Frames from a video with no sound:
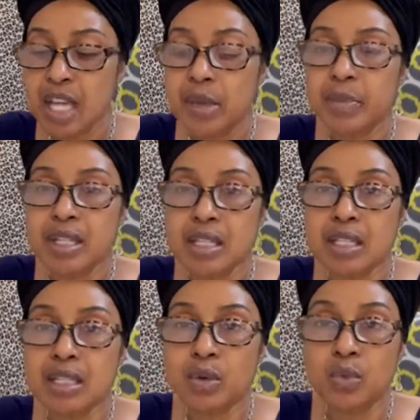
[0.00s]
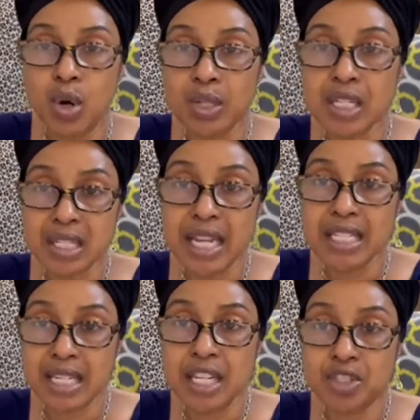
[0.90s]
Because rodents like
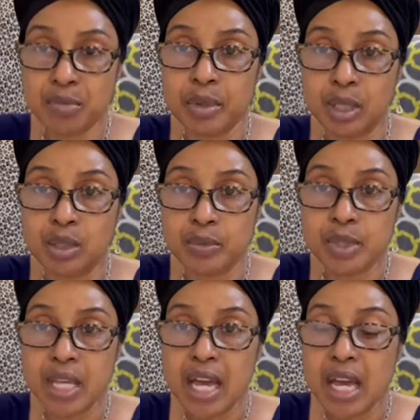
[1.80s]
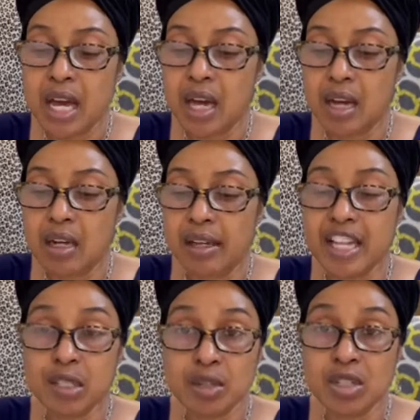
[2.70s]
to eat your bulbs,
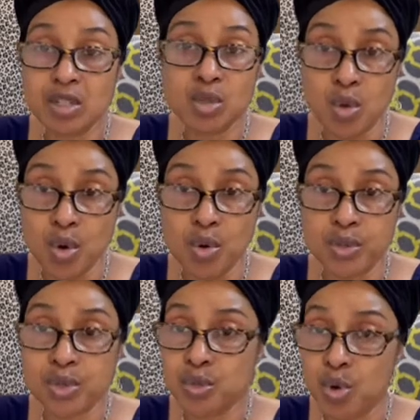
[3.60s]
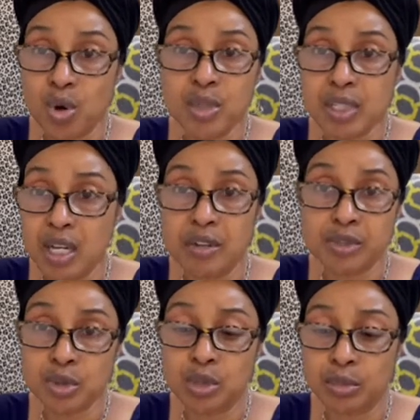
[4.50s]
especially squirrels. Squirrels love
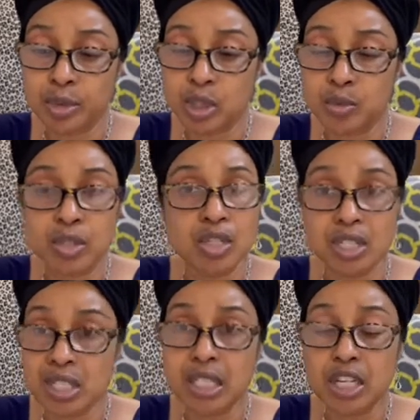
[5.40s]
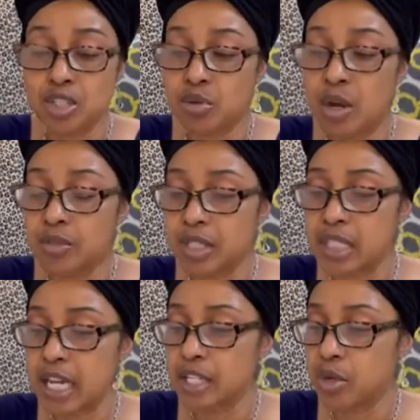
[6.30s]
tulip bulbs, just in case you all did
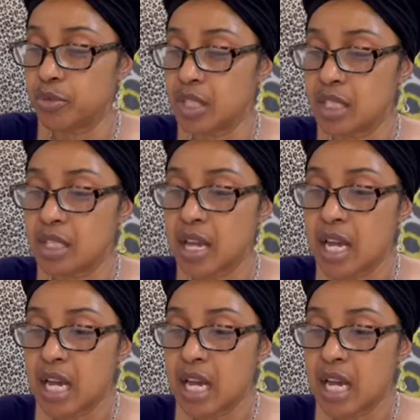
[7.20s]
not know this.